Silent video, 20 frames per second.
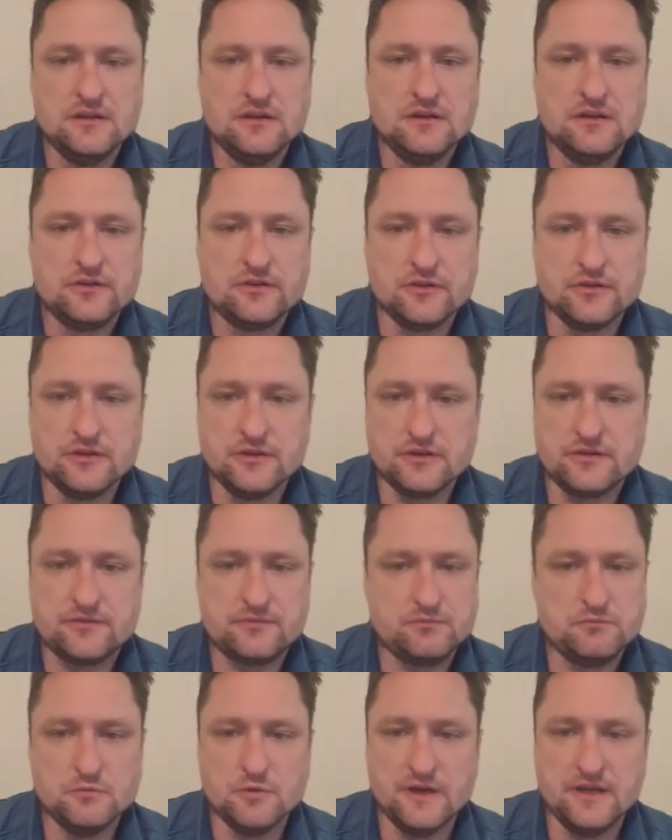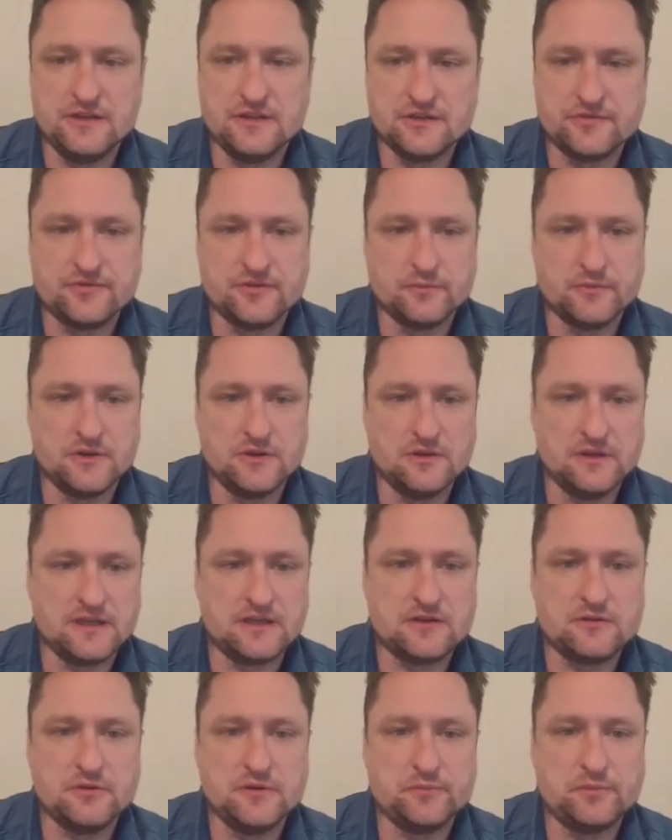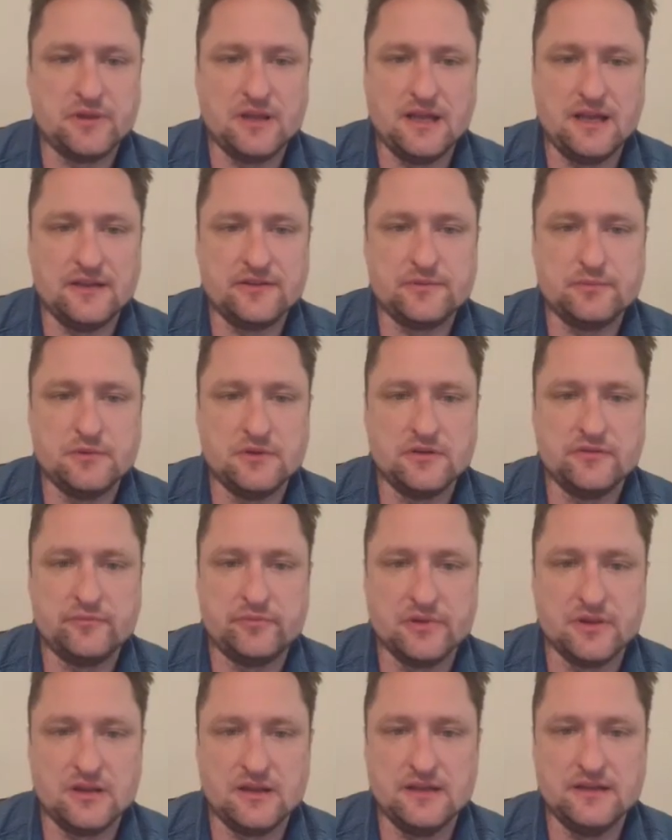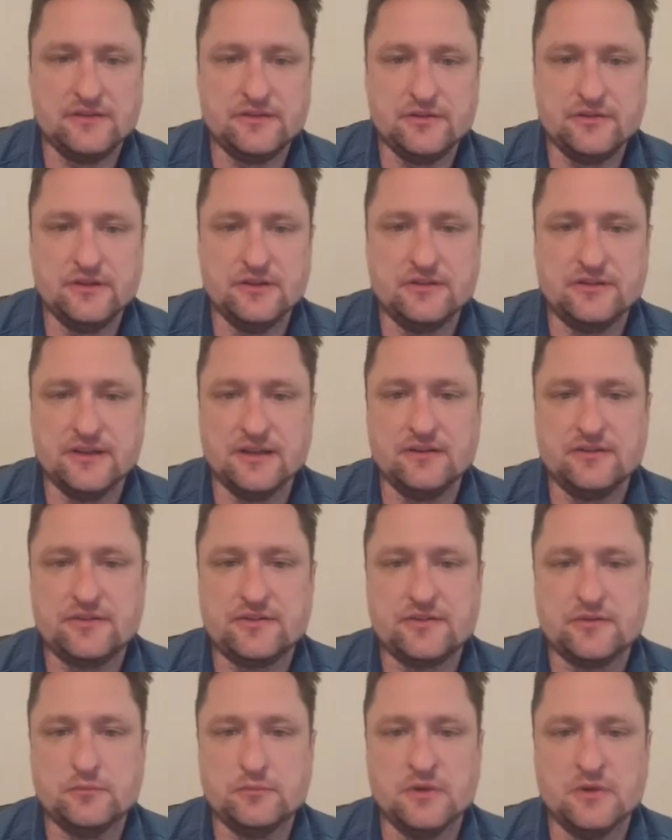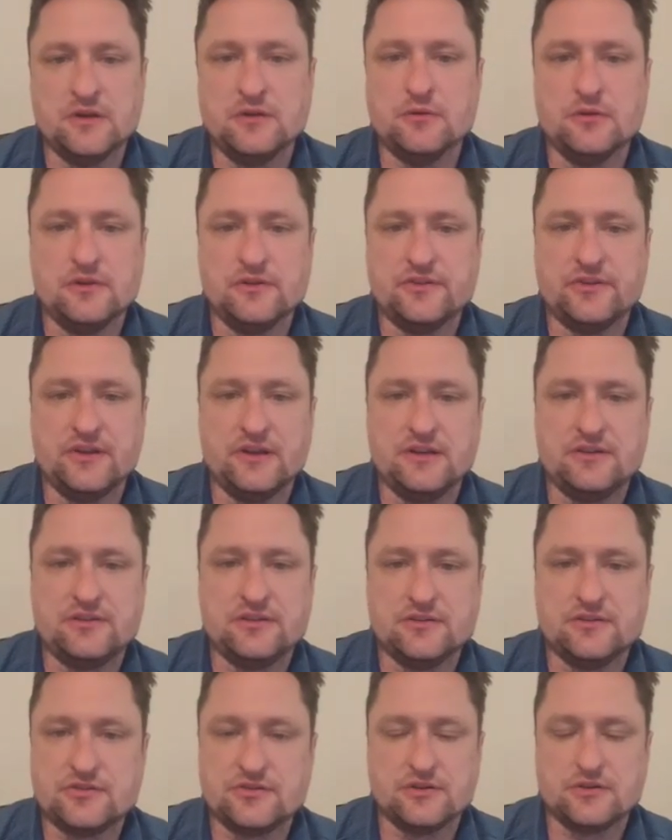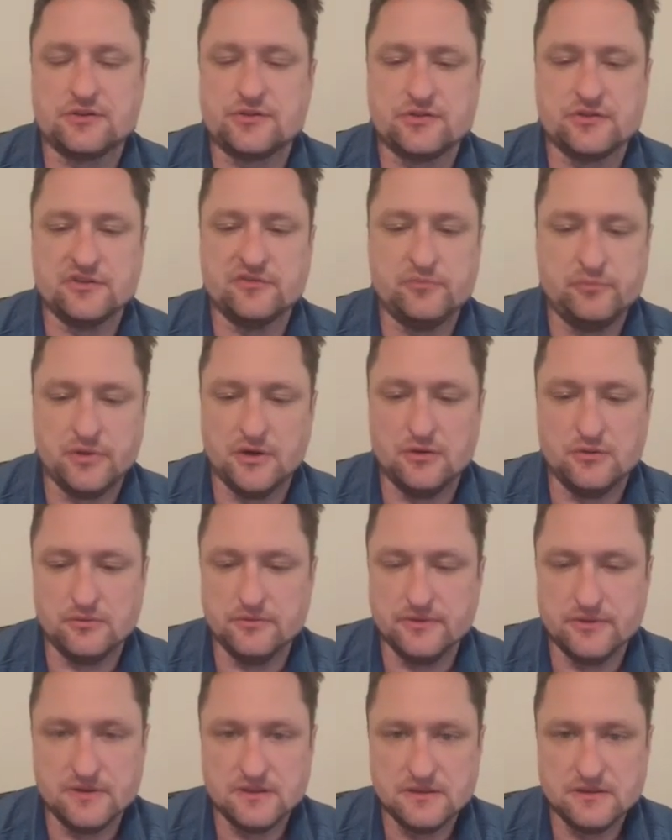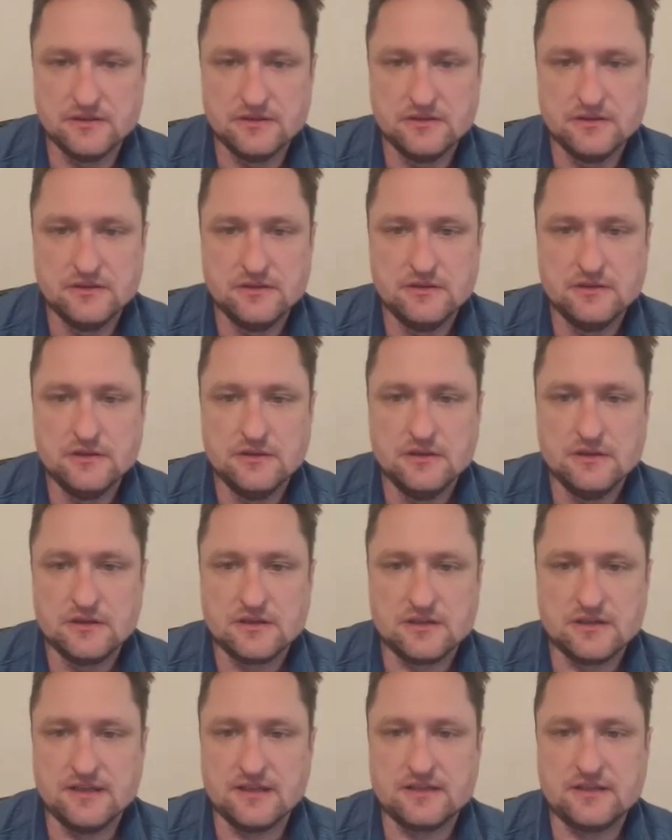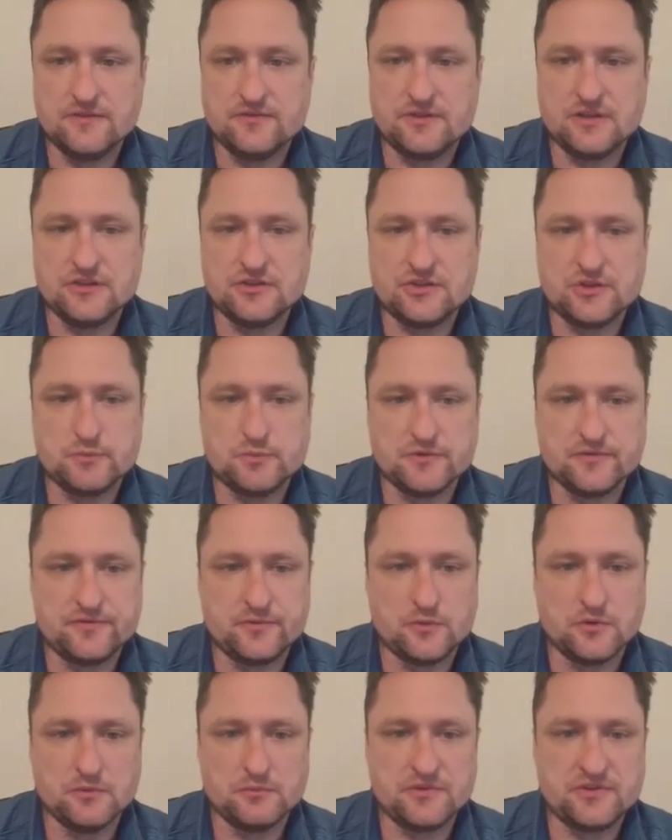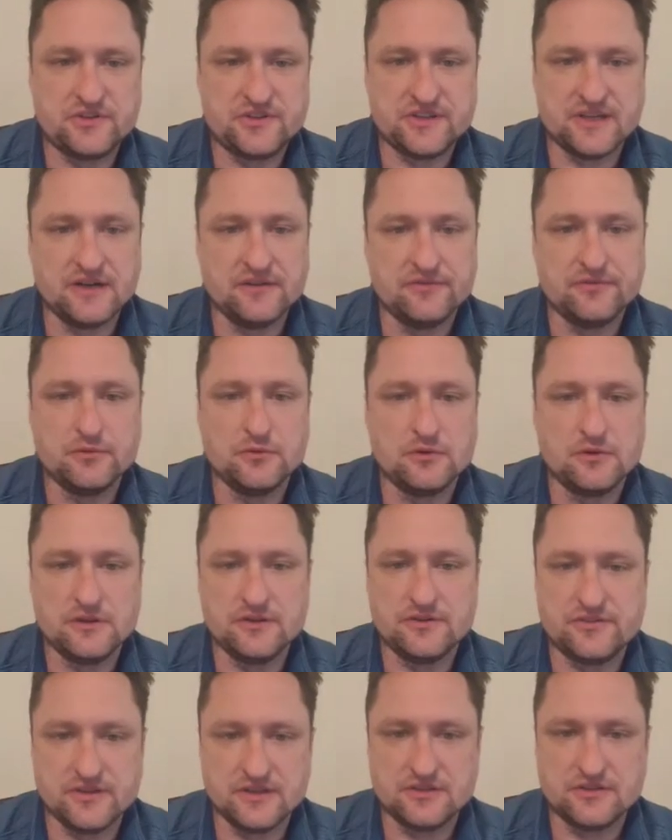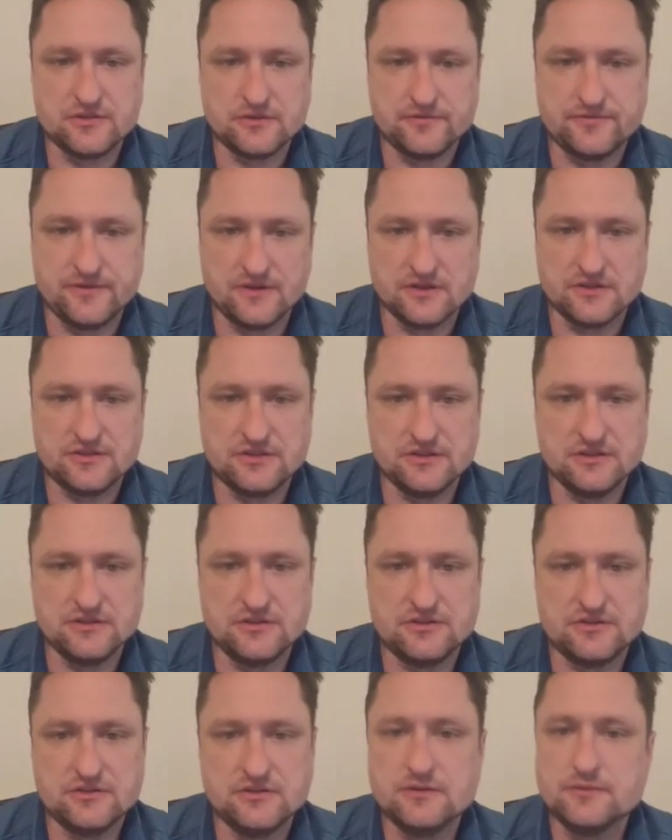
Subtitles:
So this ranges from the liquid plasma of blood to the dense mineralization structure of bone. Connective tissue performs several essential functions.